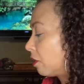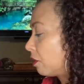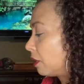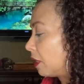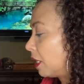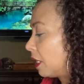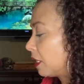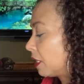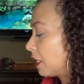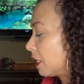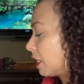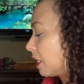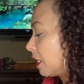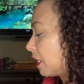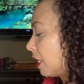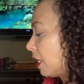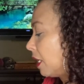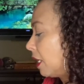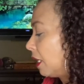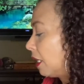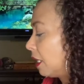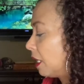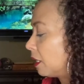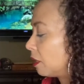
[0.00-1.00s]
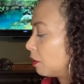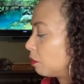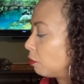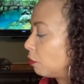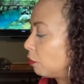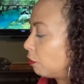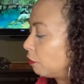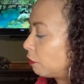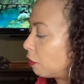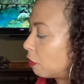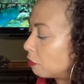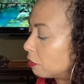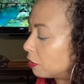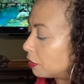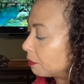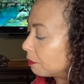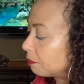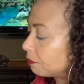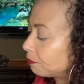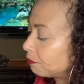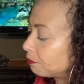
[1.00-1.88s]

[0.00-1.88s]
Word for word: let's let's move forward.